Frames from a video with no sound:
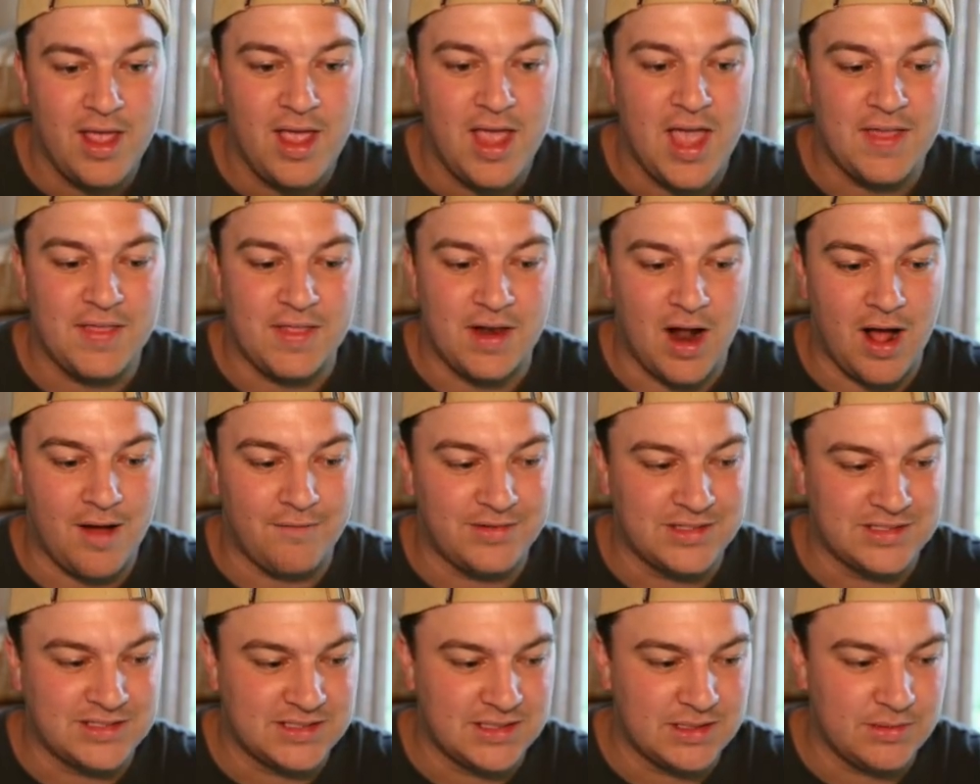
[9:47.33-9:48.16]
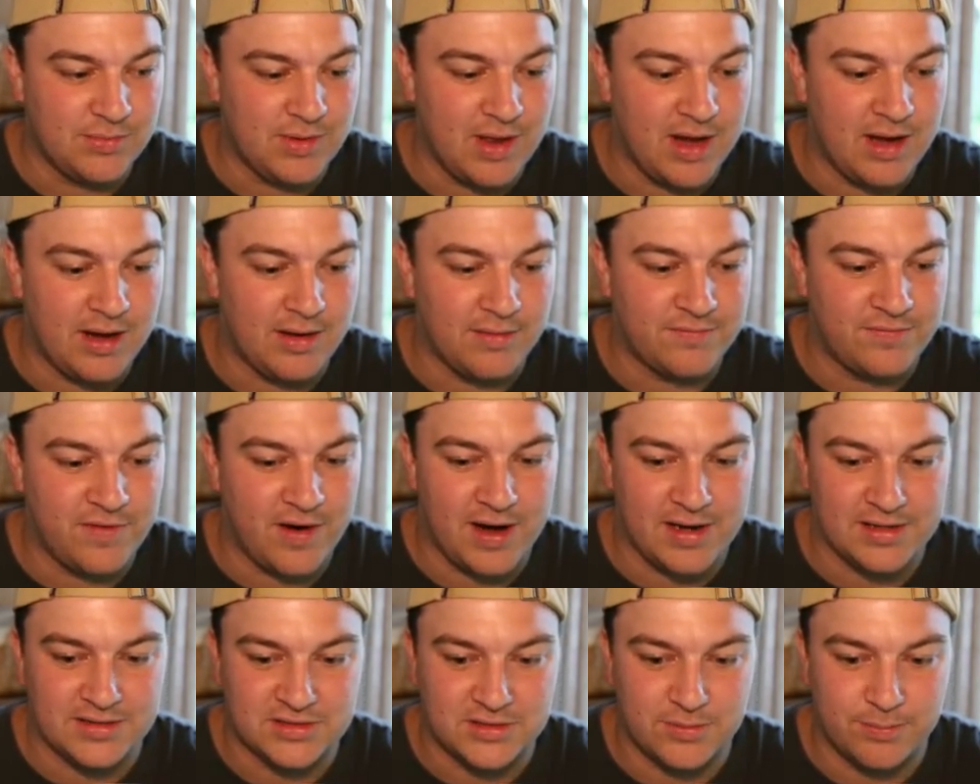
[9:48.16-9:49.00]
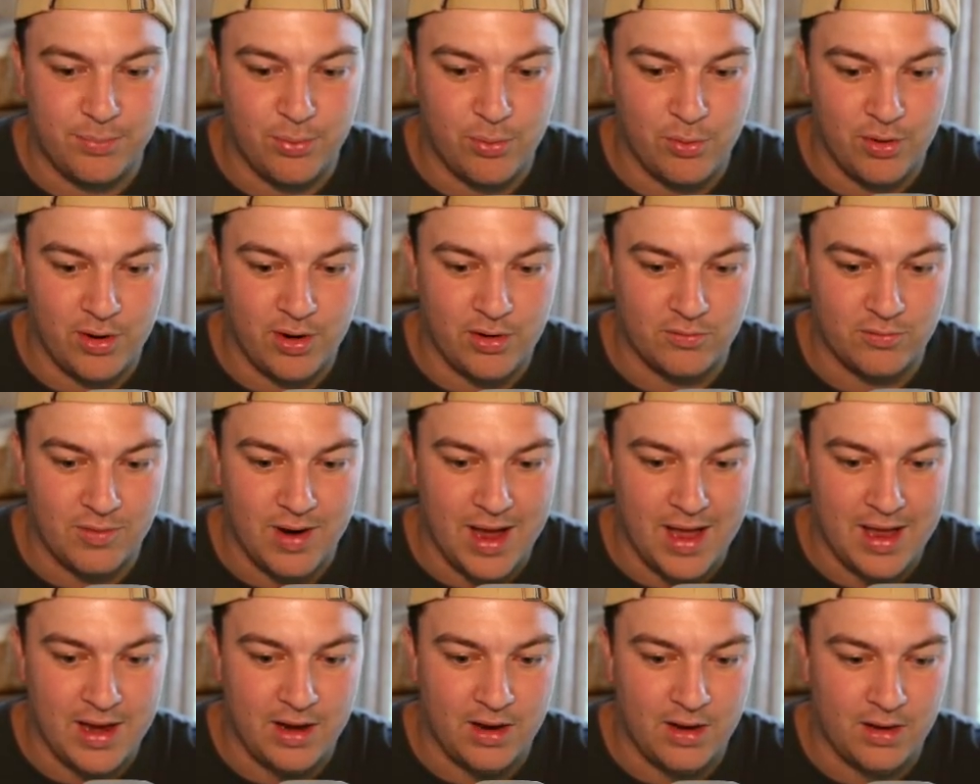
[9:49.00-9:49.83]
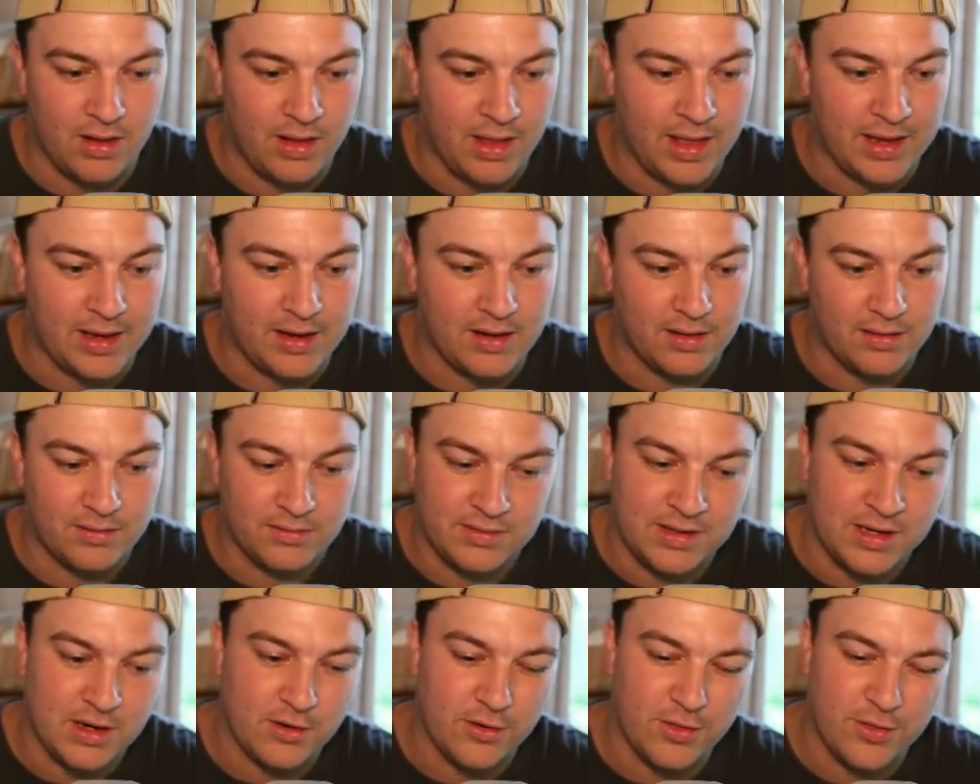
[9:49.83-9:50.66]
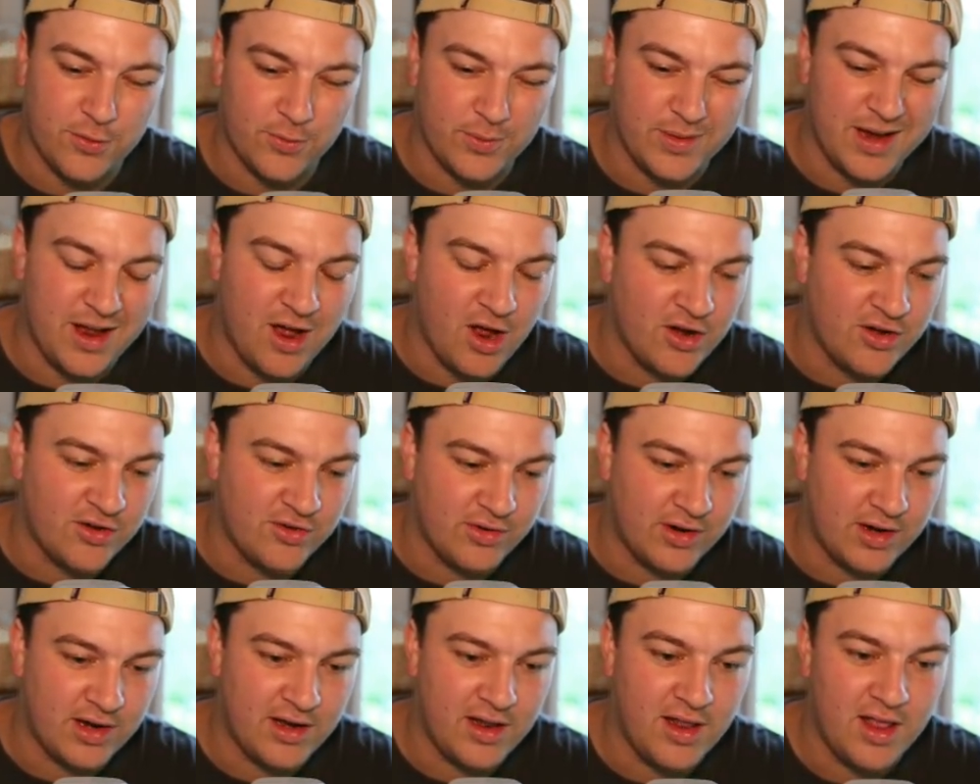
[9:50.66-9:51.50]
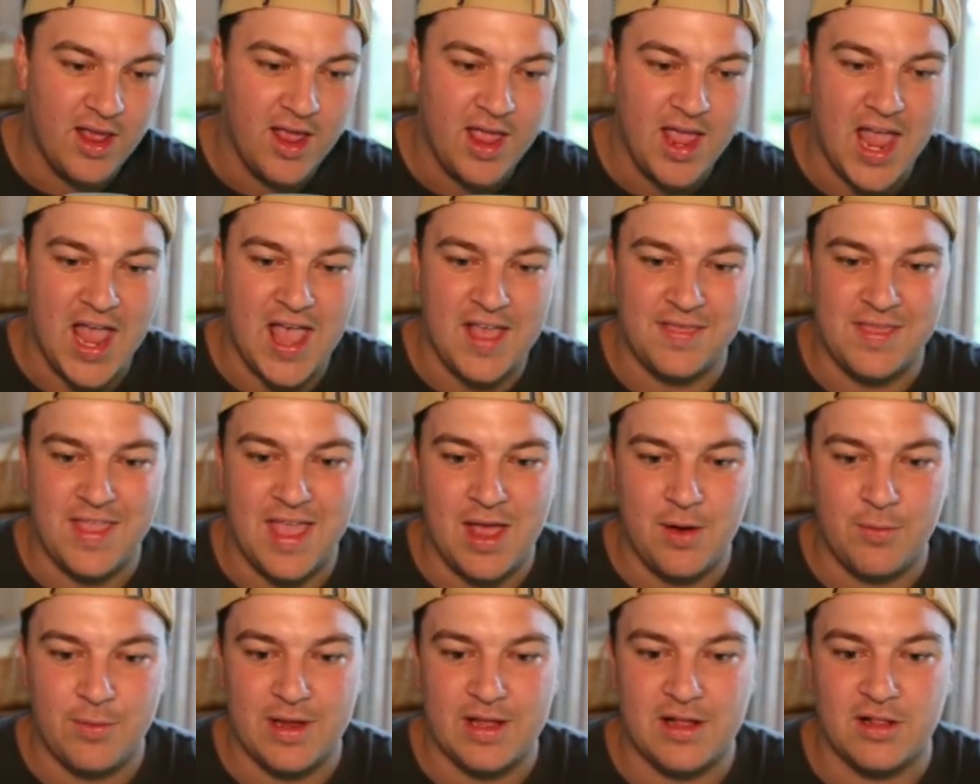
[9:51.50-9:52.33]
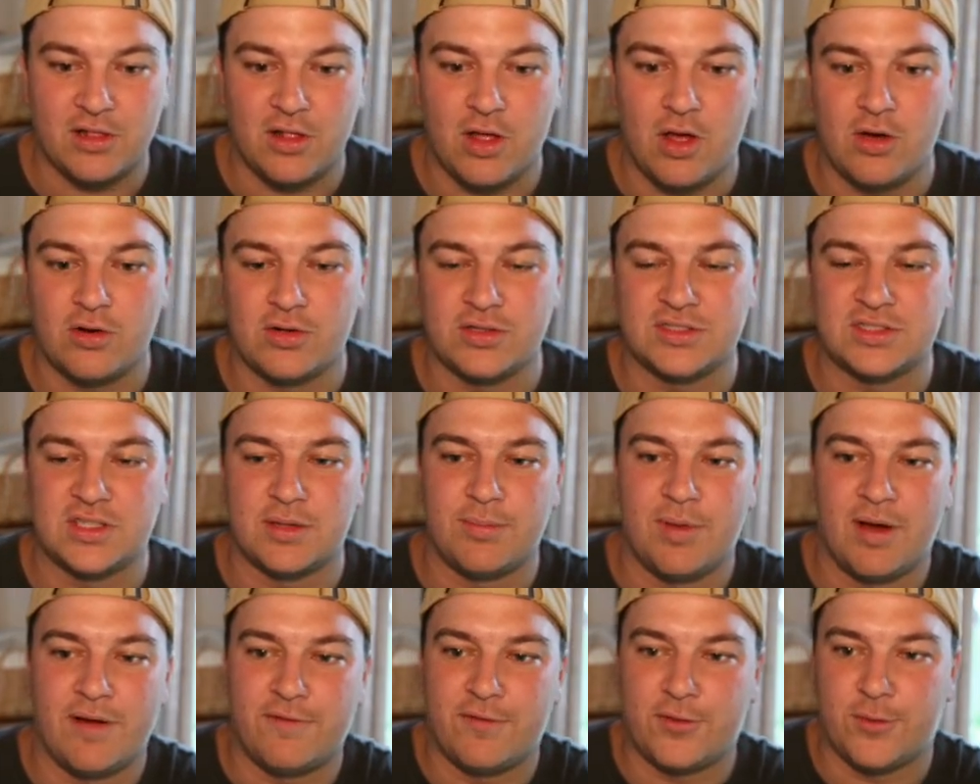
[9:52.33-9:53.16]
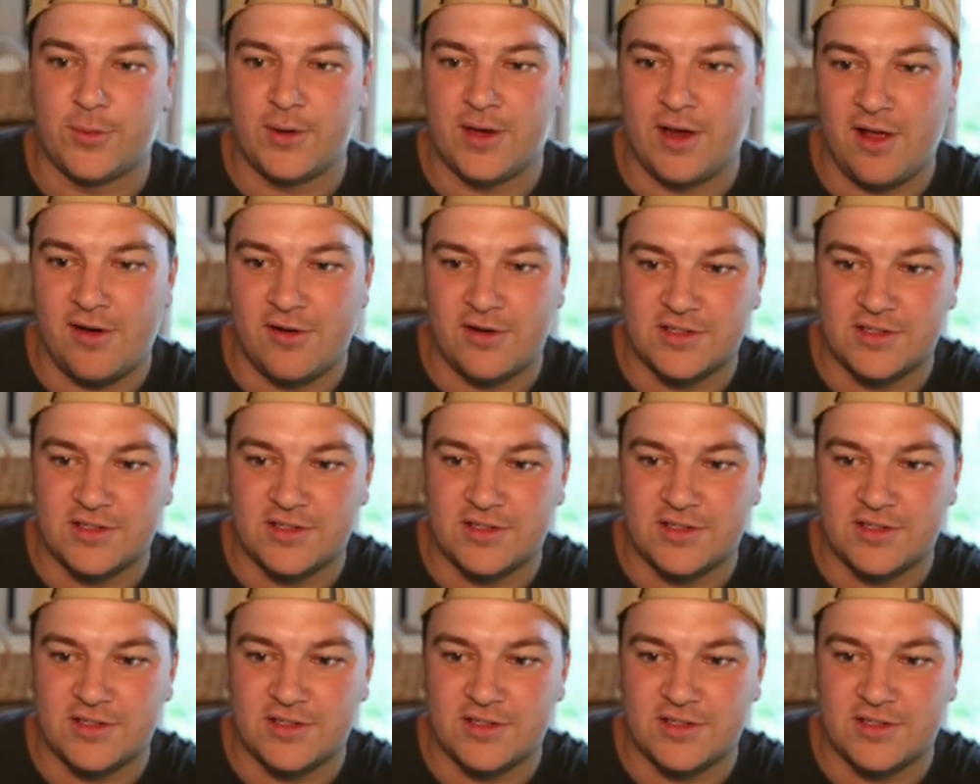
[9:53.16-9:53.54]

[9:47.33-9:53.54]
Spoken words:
And then obviously we ended up finding support right like near 300, and then we closed above 300.